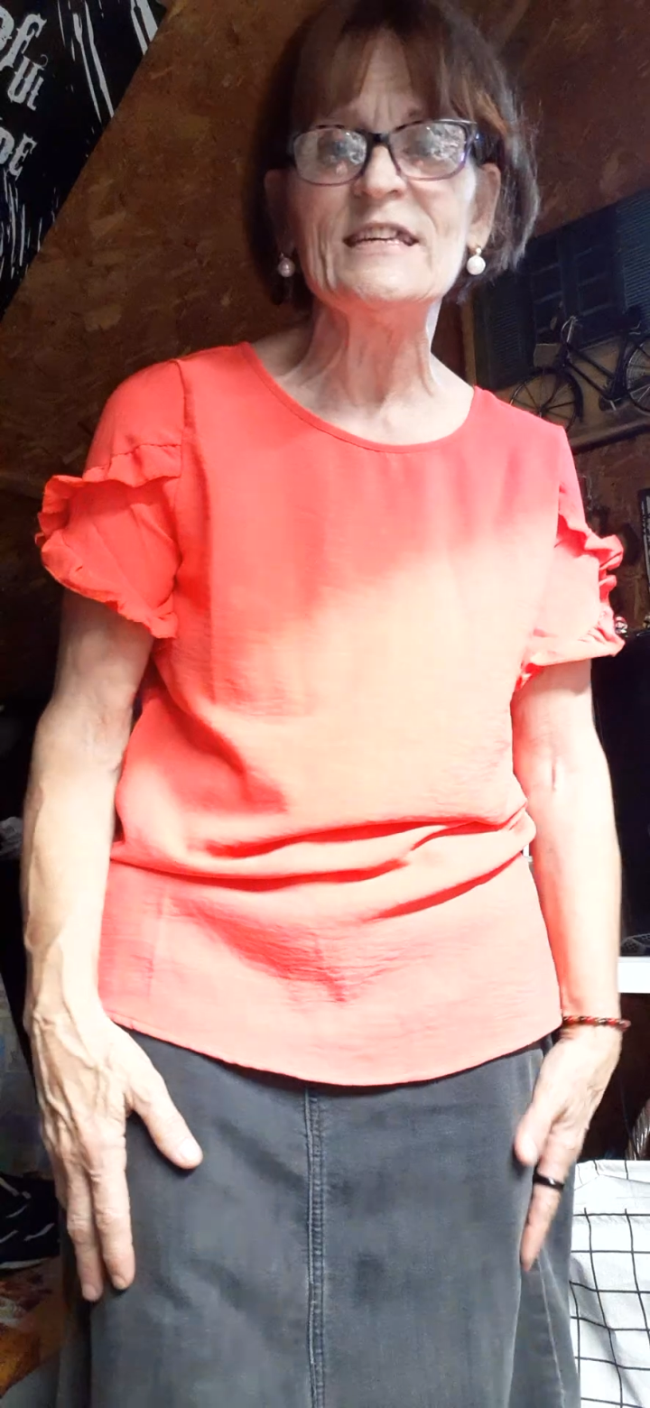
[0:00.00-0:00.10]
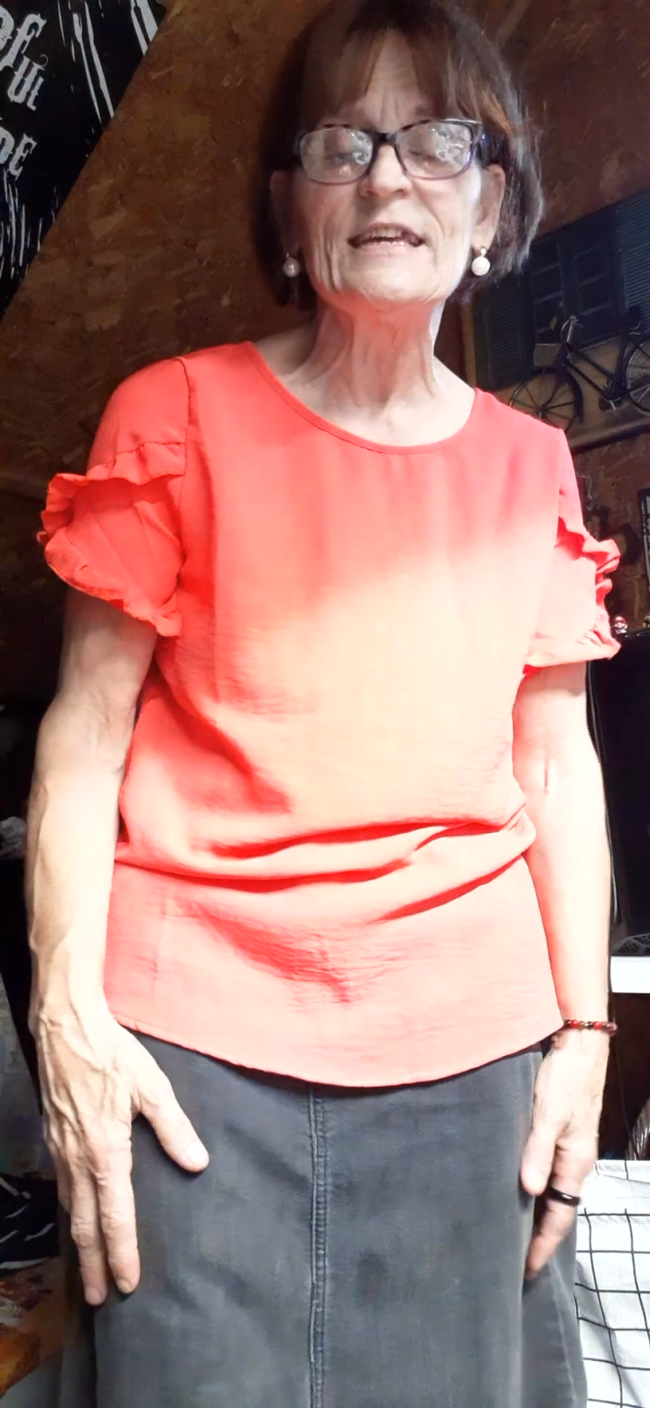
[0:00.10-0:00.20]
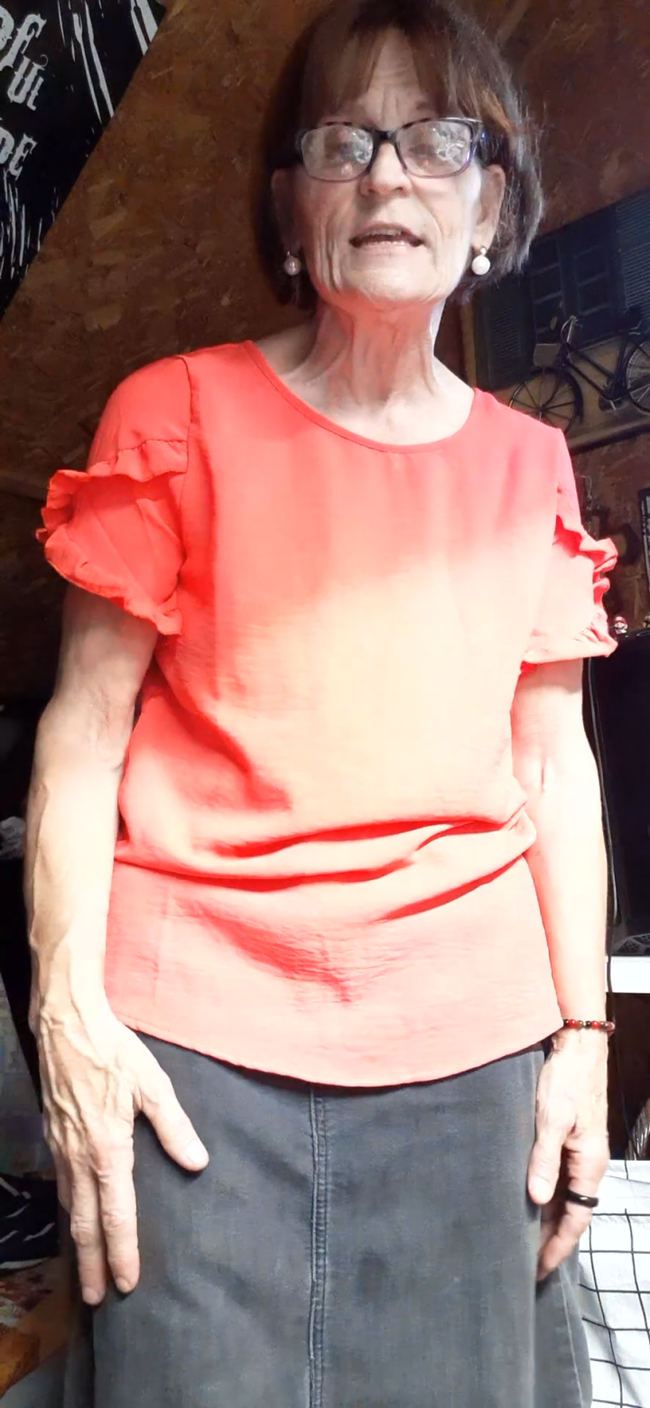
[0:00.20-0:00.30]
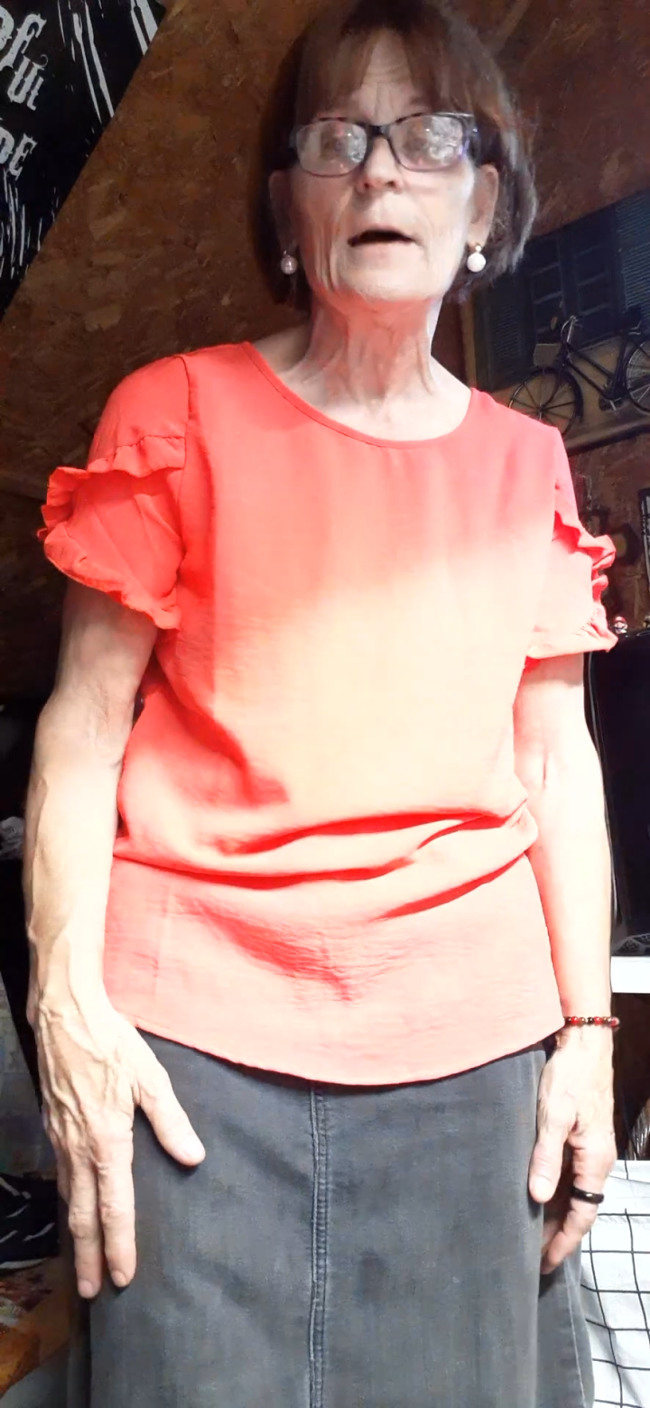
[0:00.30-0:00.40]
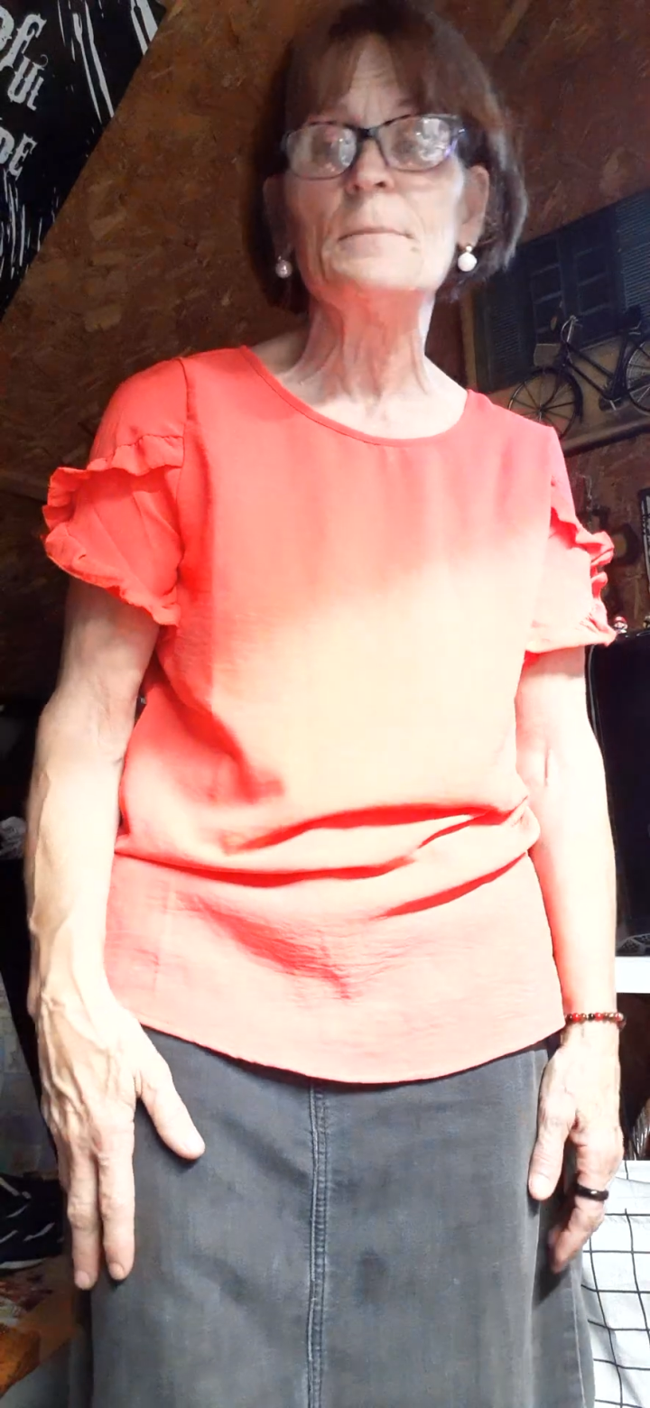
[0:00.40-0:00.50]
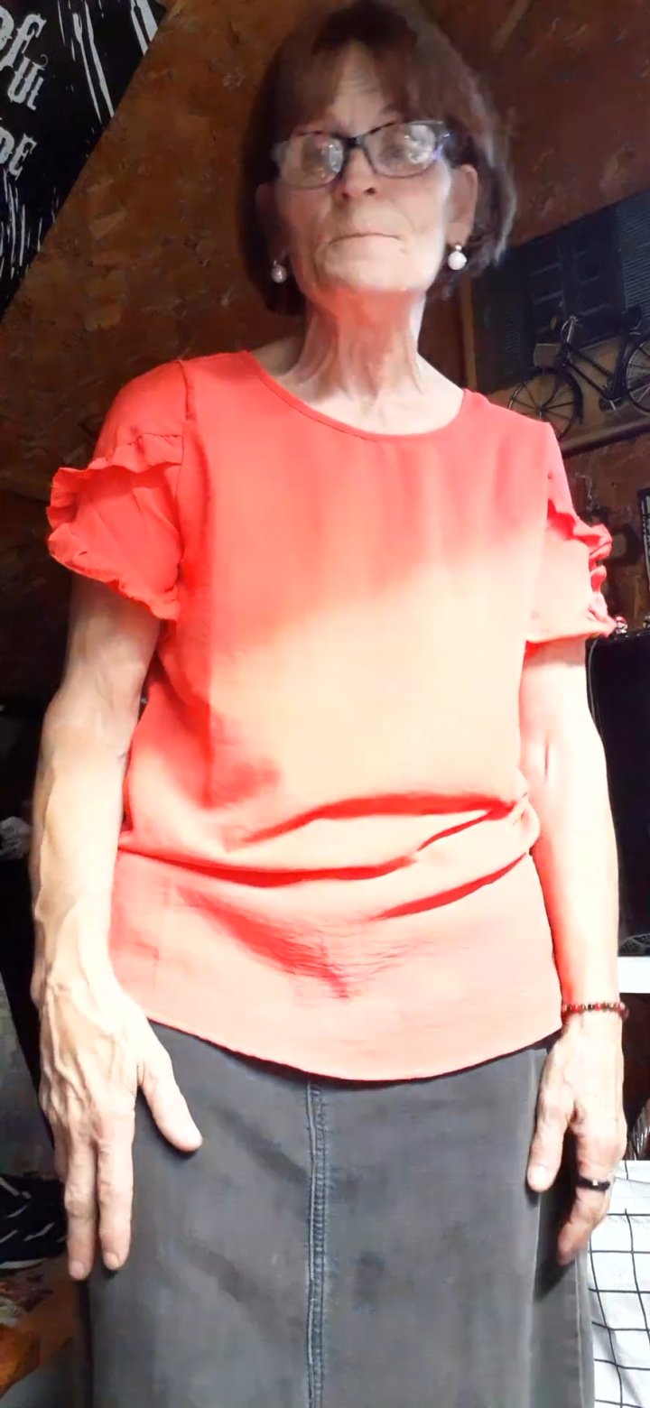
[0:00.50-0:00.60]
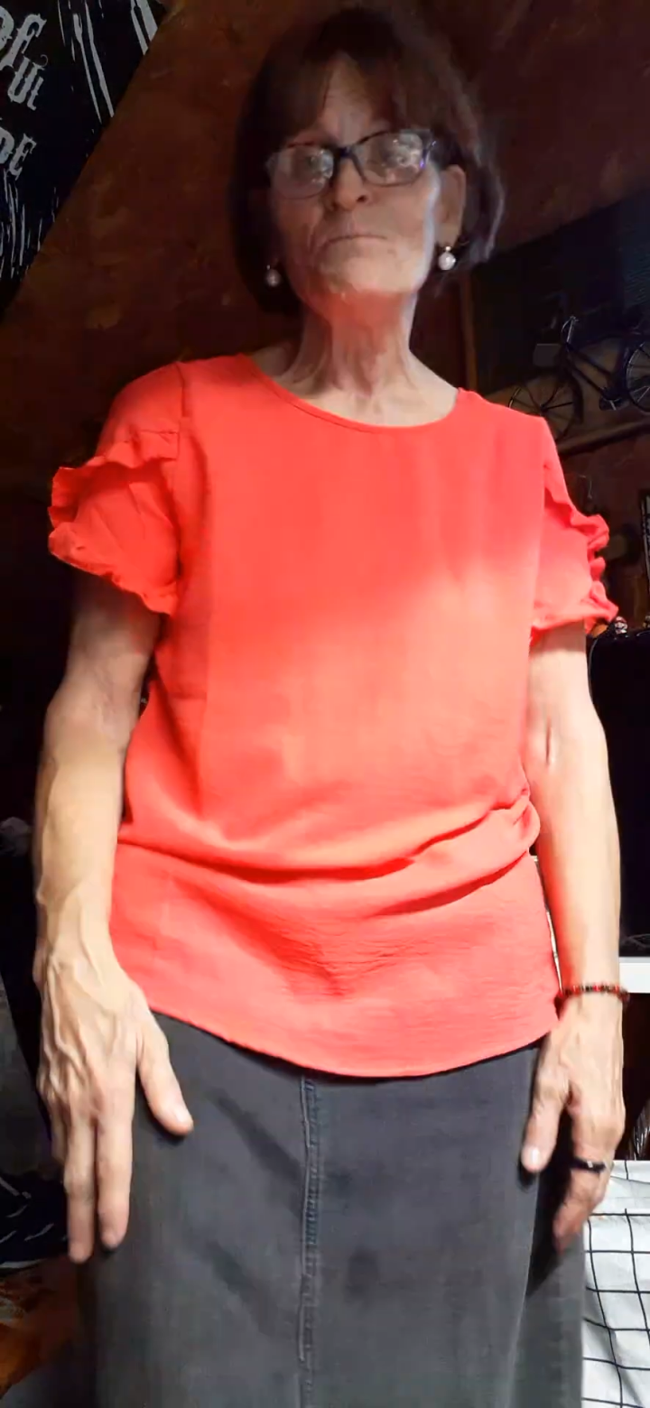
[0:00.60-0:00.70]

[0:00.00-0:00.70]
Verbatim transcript: dig it up.